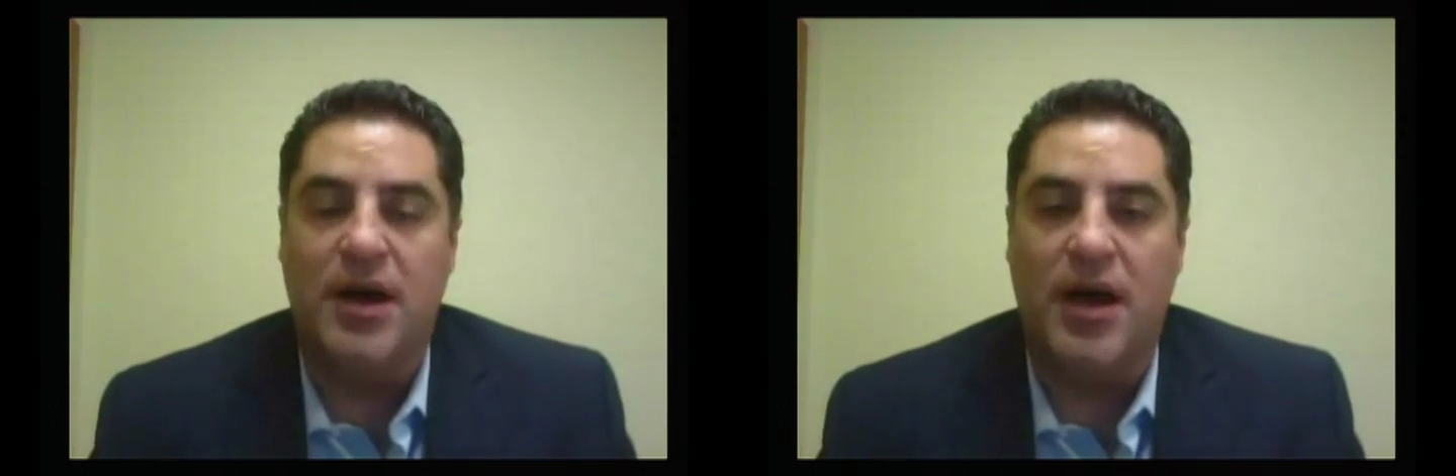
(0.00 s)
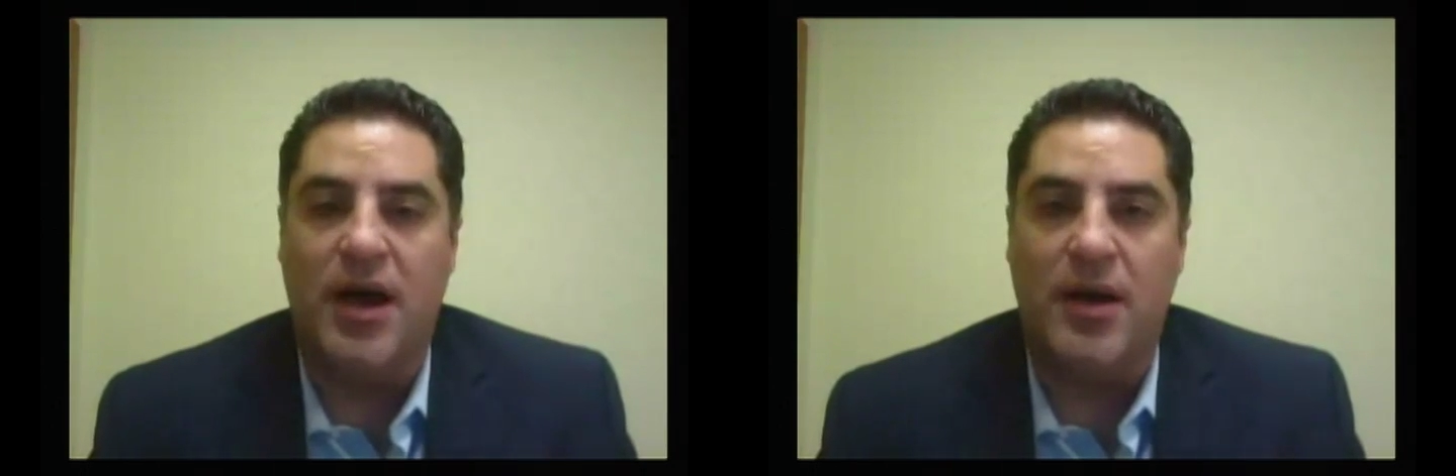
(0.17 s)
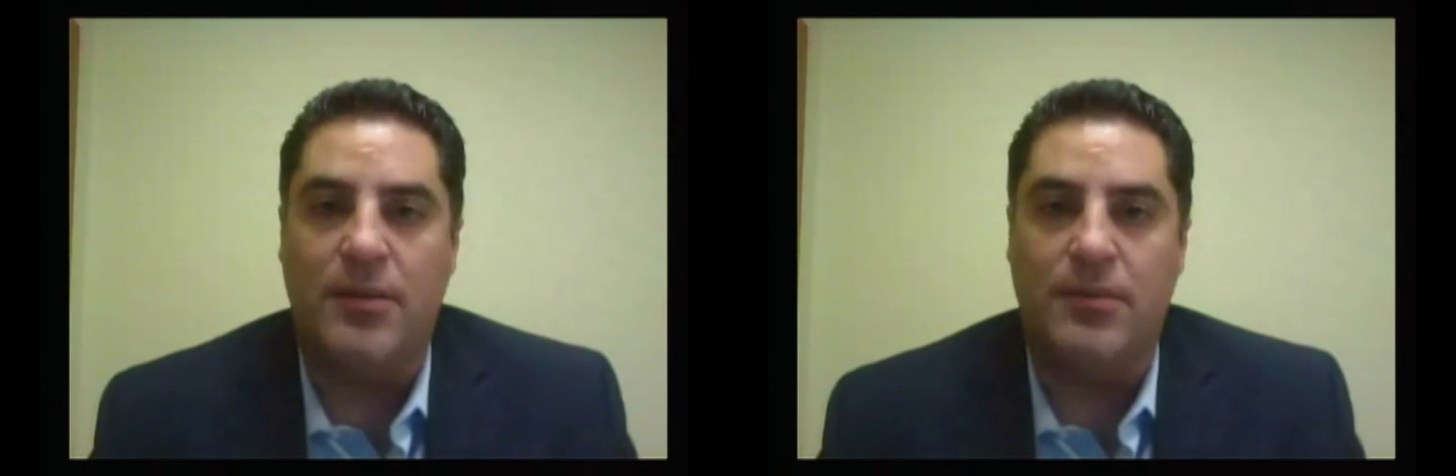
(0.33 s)

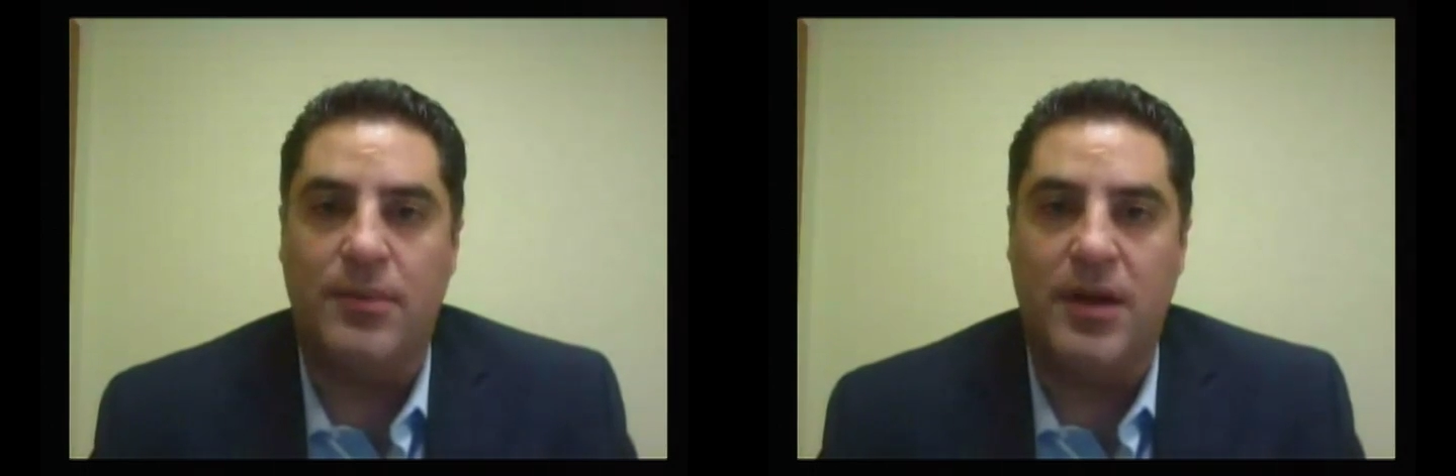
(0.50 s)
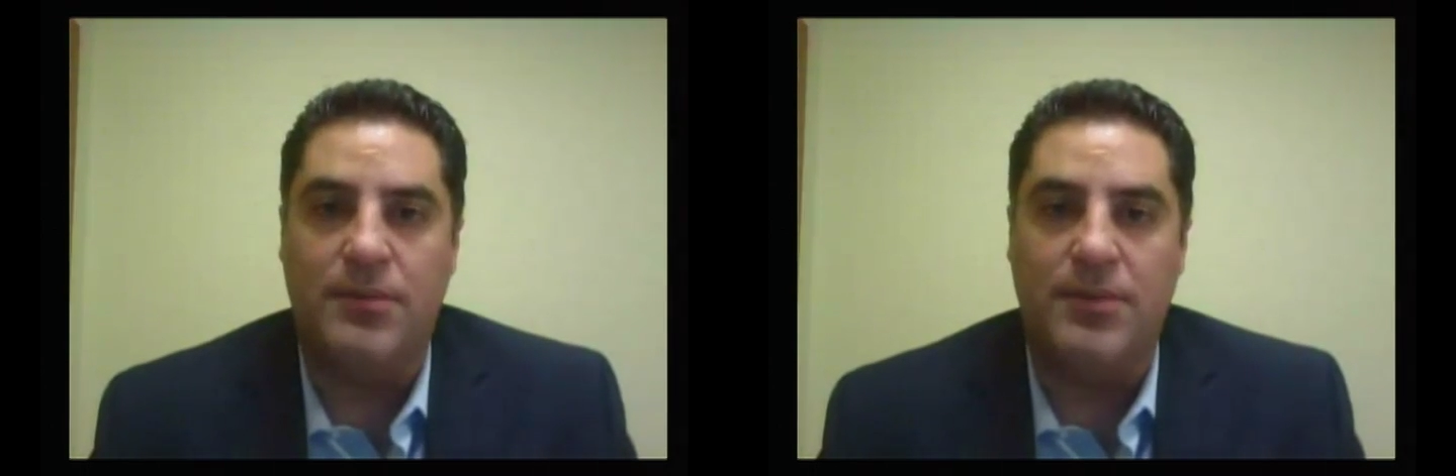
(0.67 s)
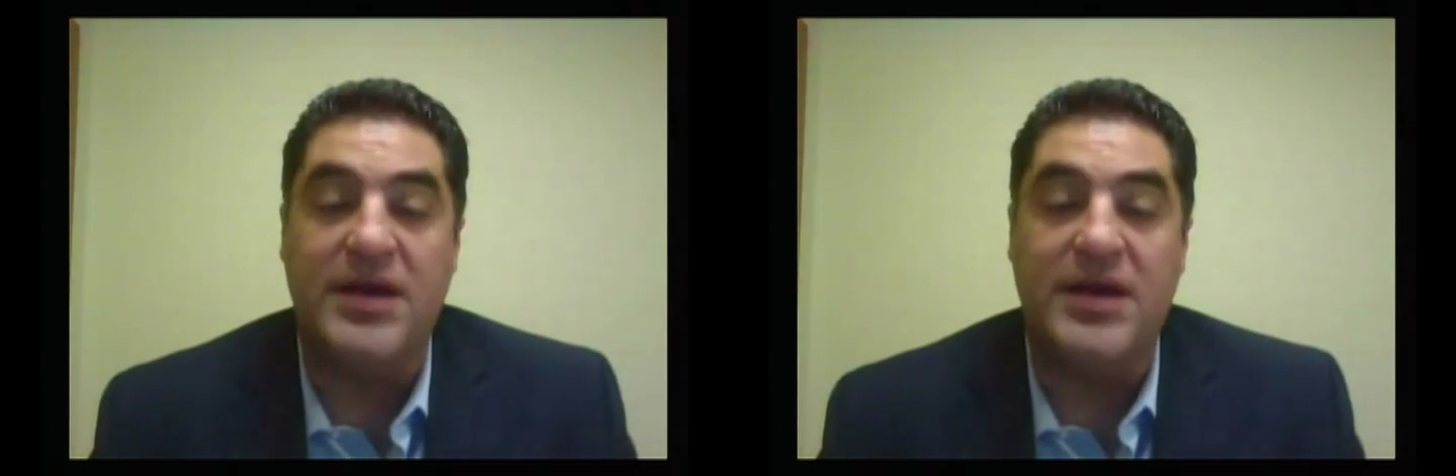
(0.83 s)
uh,
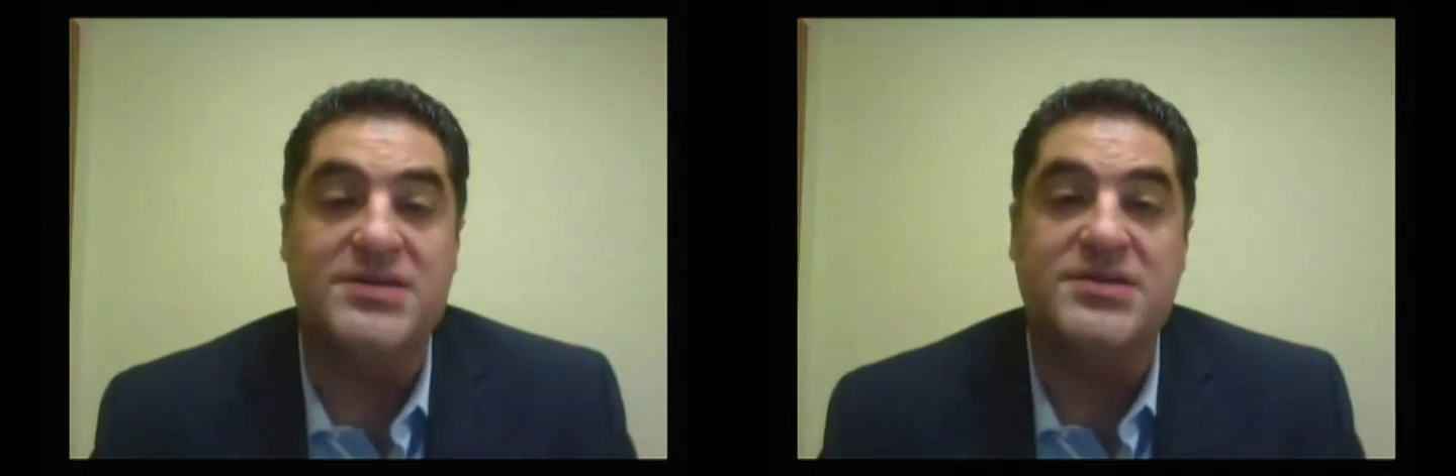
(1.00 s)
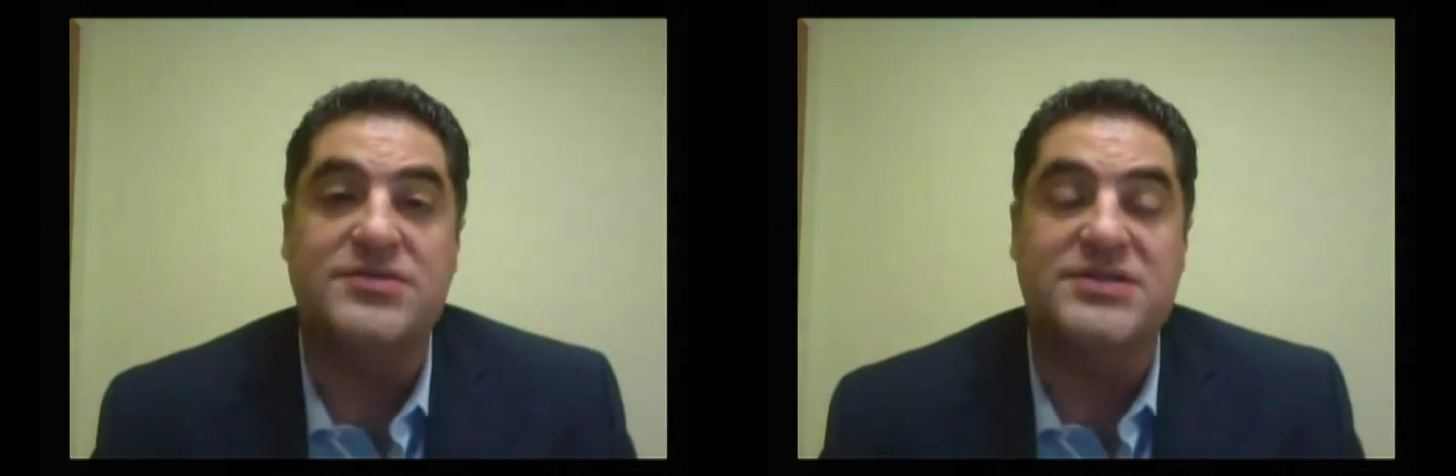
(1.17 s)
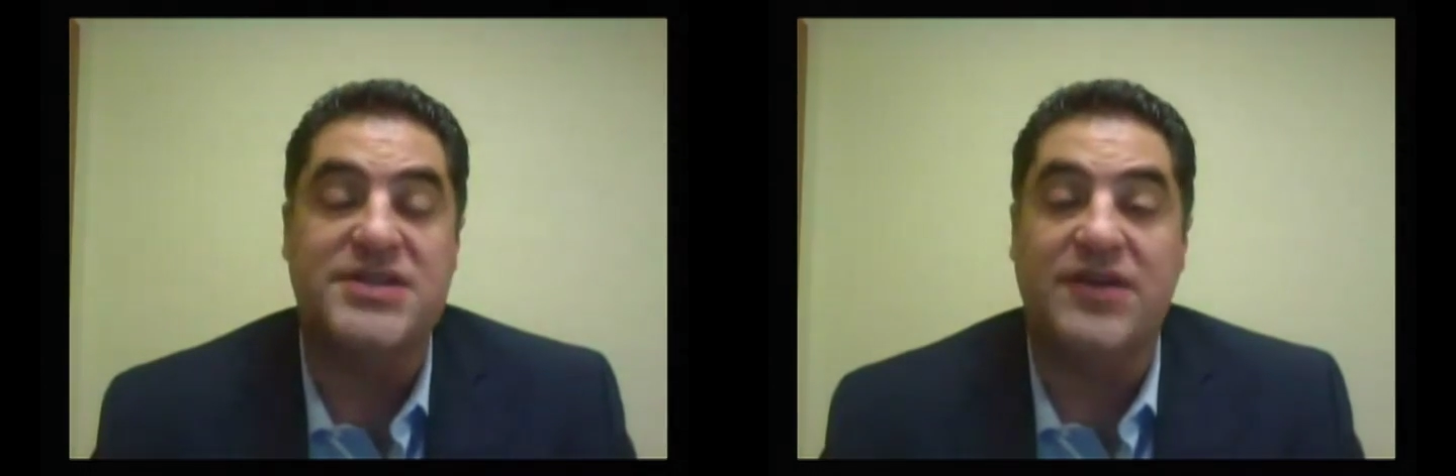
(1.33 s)
and because
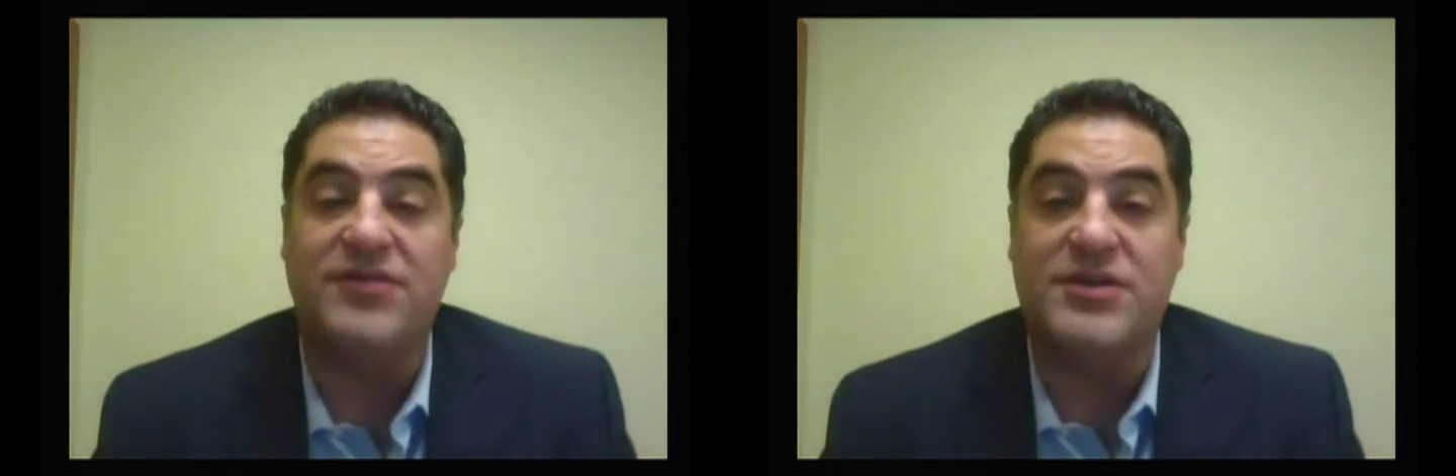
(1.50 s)
of stuff